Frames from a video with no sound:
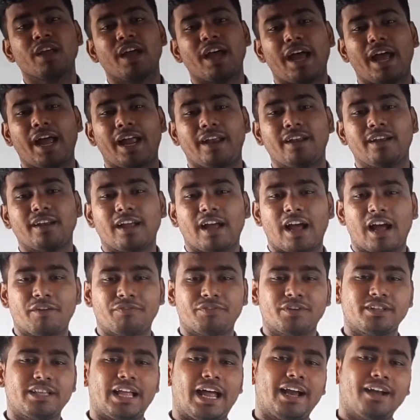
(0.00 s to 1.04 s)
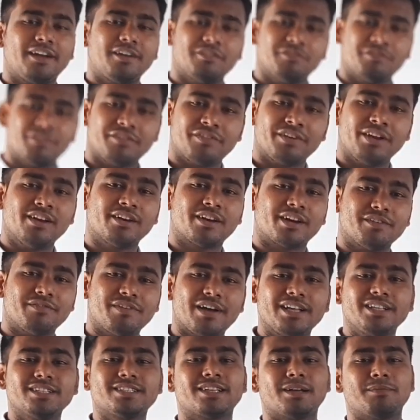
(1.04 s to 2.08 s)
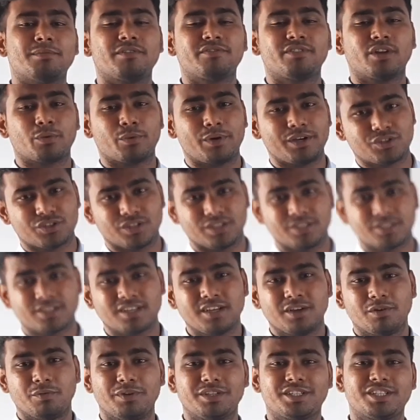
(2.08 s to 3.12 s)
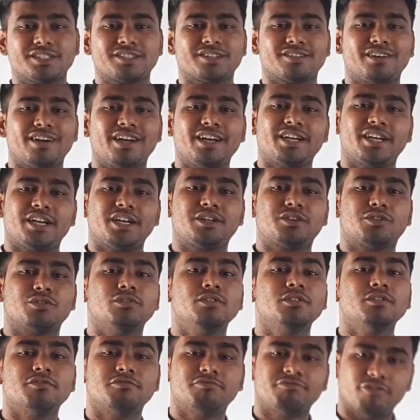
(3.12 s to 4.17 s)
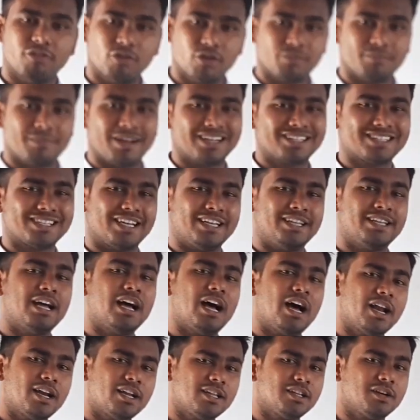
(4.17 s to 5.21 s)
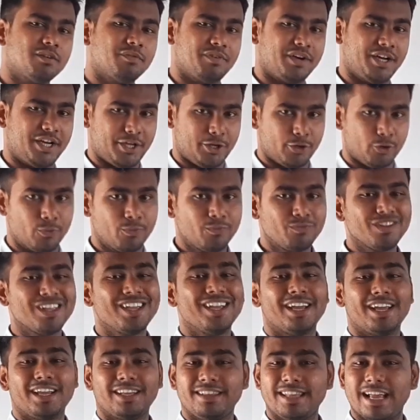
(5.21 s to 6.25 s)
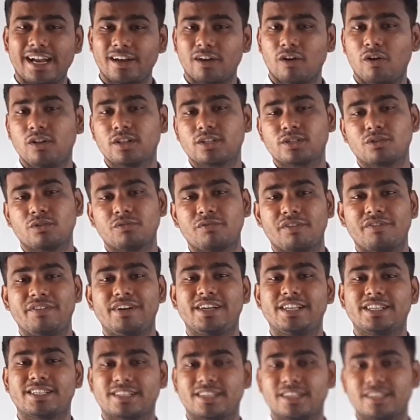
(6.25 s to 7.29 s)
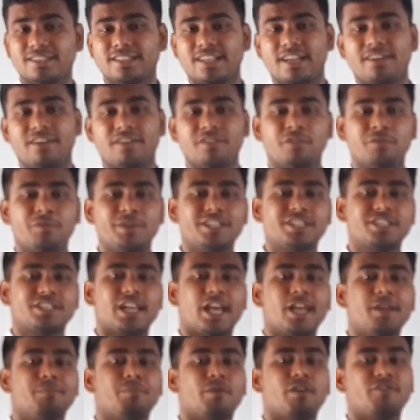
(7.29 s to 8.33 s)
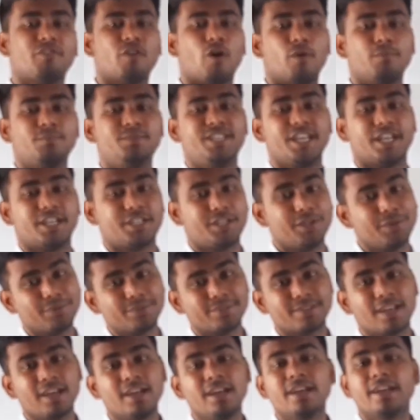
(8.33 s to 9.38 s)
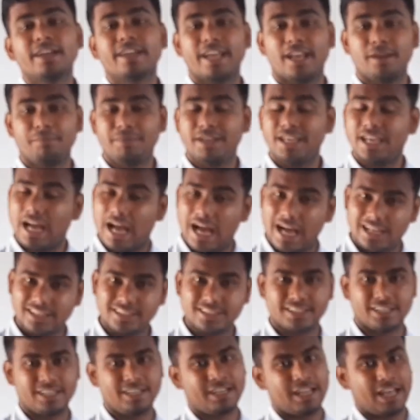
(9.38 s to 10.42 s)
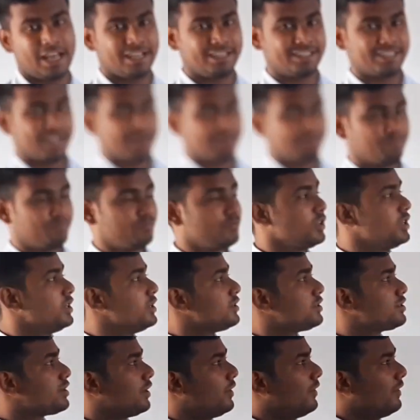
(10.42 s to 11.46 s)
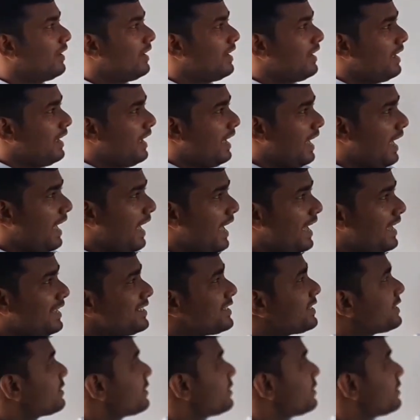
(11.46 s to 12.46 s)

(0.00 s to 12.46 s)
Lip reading: and after that, we will revise some of the questions which is related to 4 marks in the another video. In that also, we will discuss that which type of objectives can be asked in exam. So, as